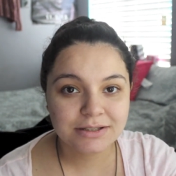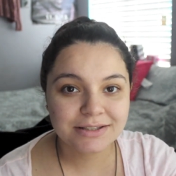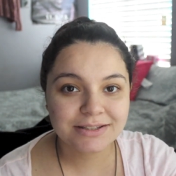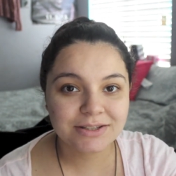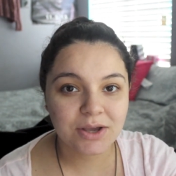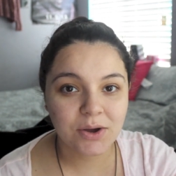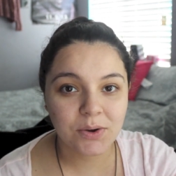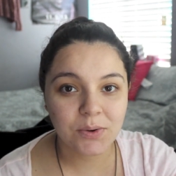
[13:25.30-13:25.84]

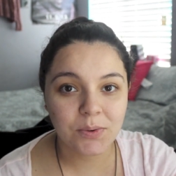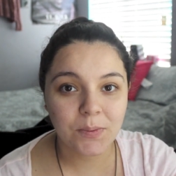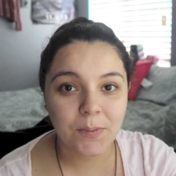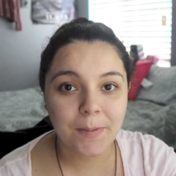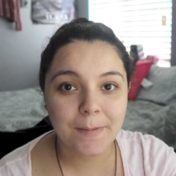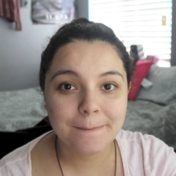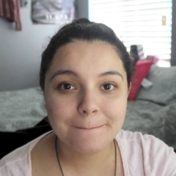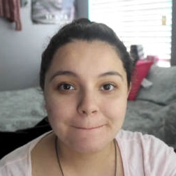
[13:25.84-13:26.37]

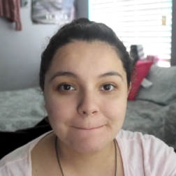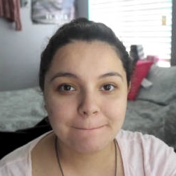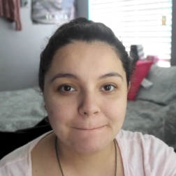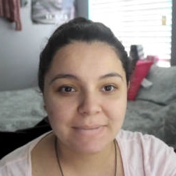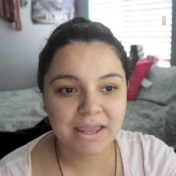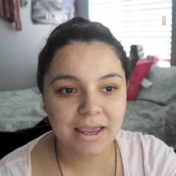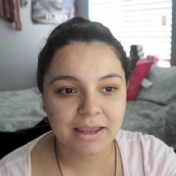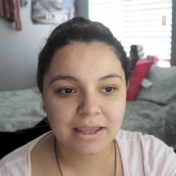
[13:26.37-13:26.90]
so
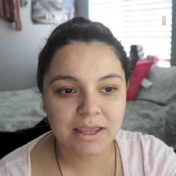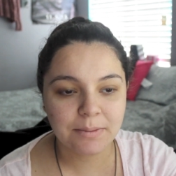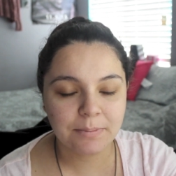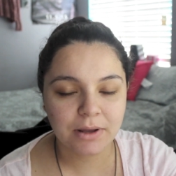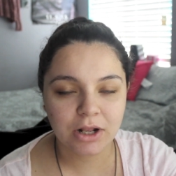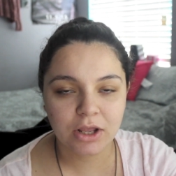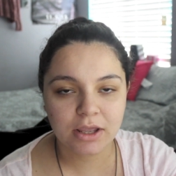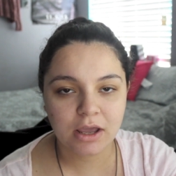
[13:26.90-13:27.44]
get keep
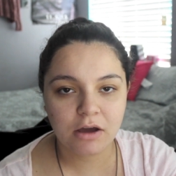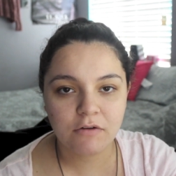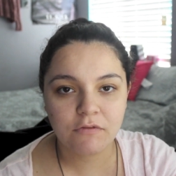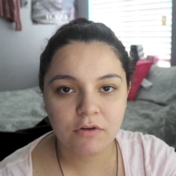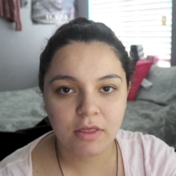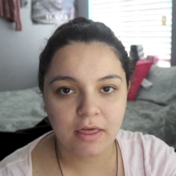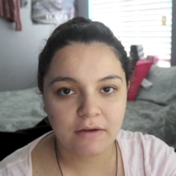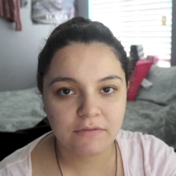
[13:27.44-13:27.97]
a lookout
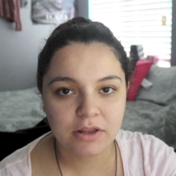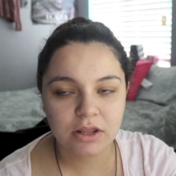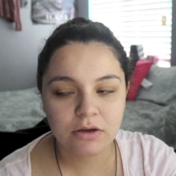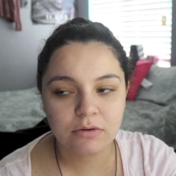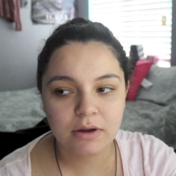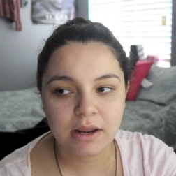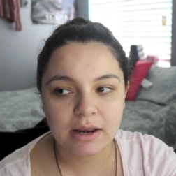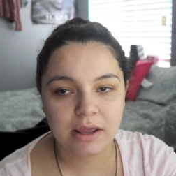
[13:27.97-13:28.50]
for that
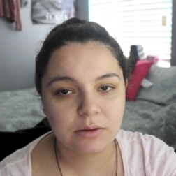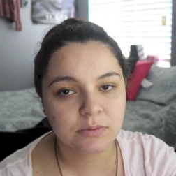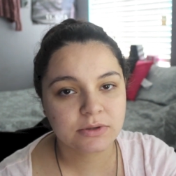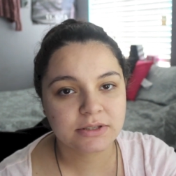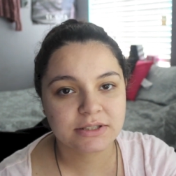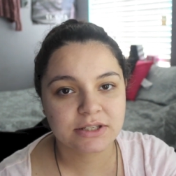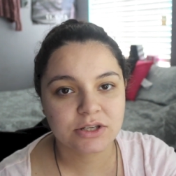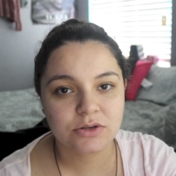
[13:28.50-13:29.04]
video, and I
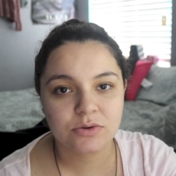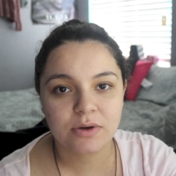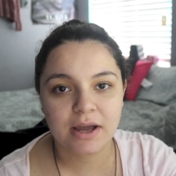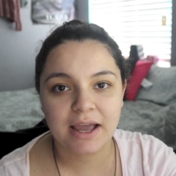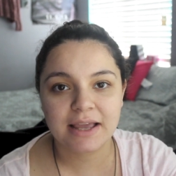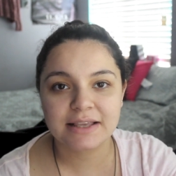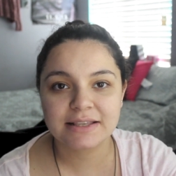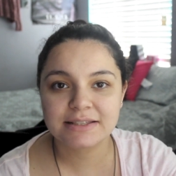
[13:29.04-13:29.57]
will see you
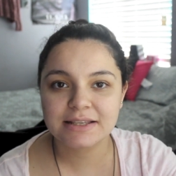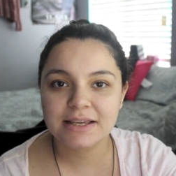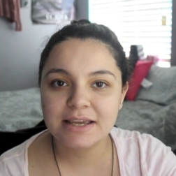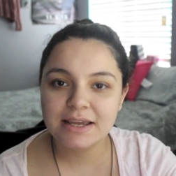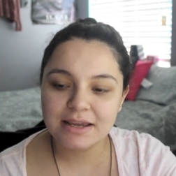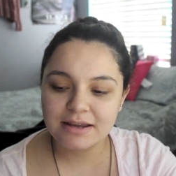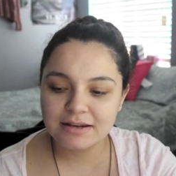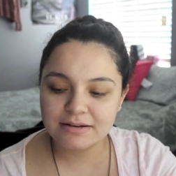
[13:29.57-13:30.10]
guys
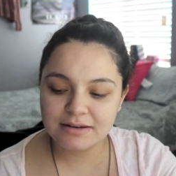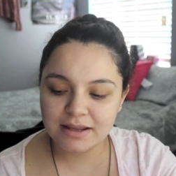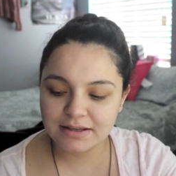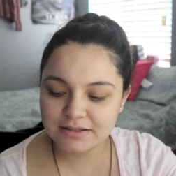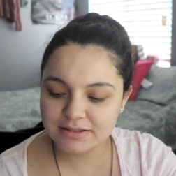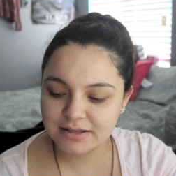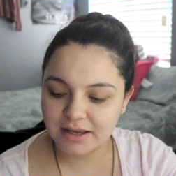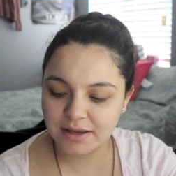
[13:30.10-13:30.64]

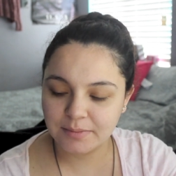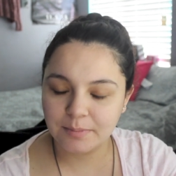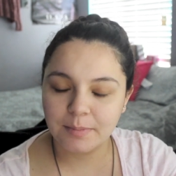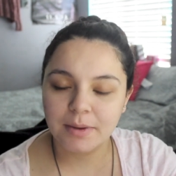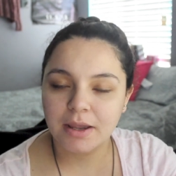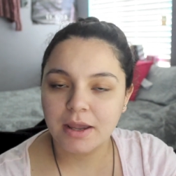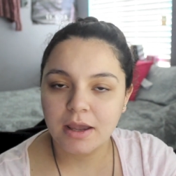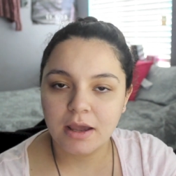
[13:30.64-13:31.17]
next time.
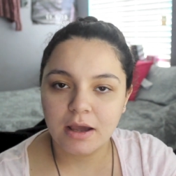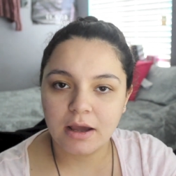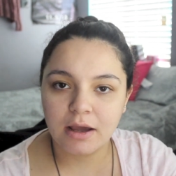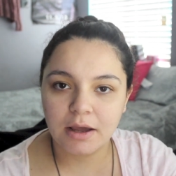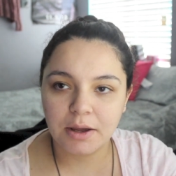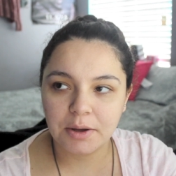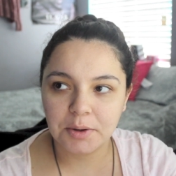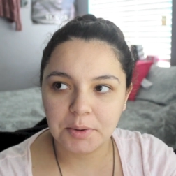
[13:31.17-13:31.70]

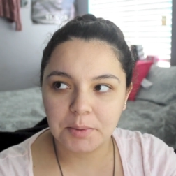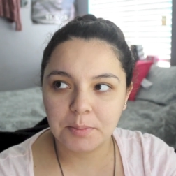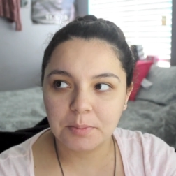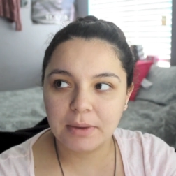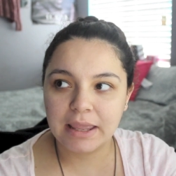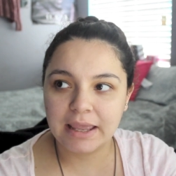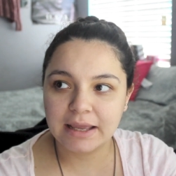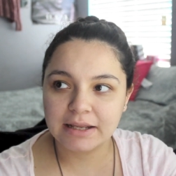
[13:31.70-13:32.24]
Um,
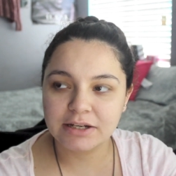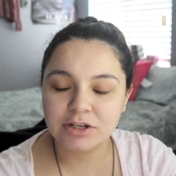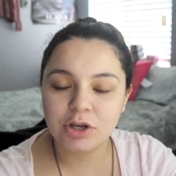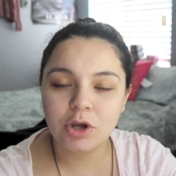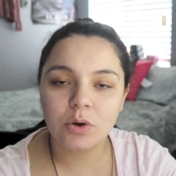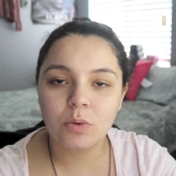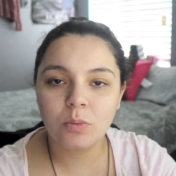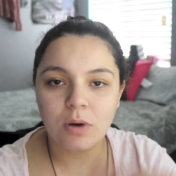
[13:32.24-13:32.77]
and
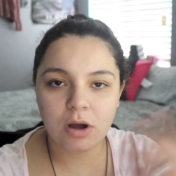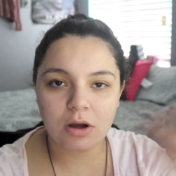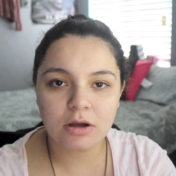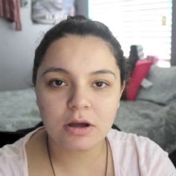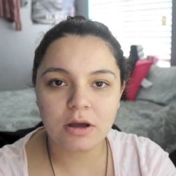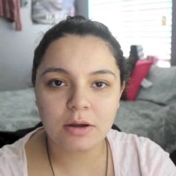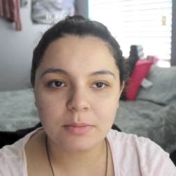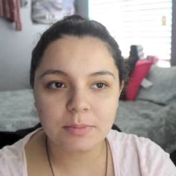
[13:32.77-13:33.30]

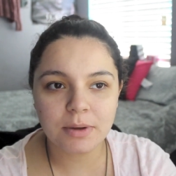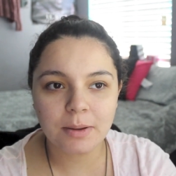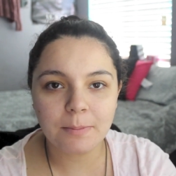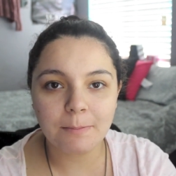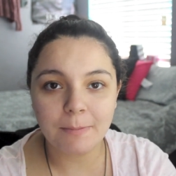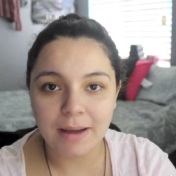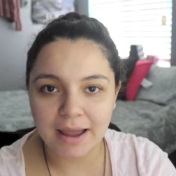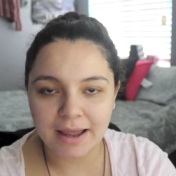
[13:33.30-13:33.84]
welcome
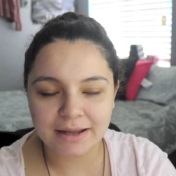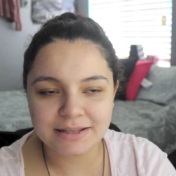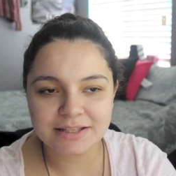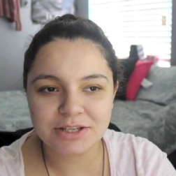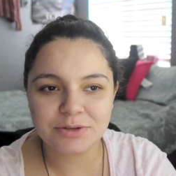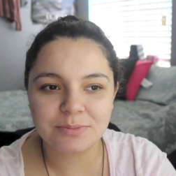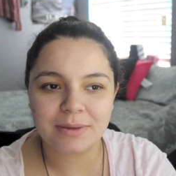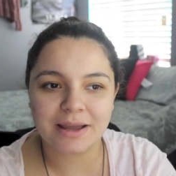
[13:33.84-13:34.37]
back
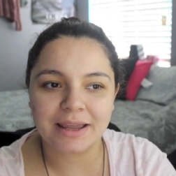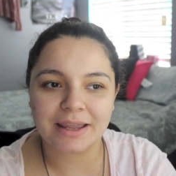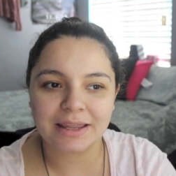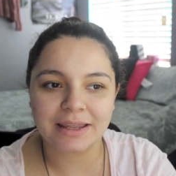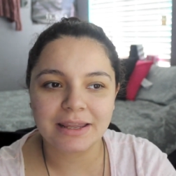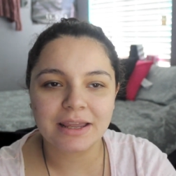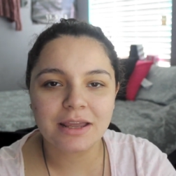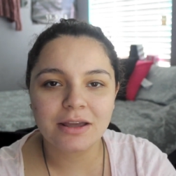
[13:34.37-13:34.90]
to
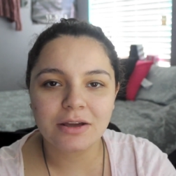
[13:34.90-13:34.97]
my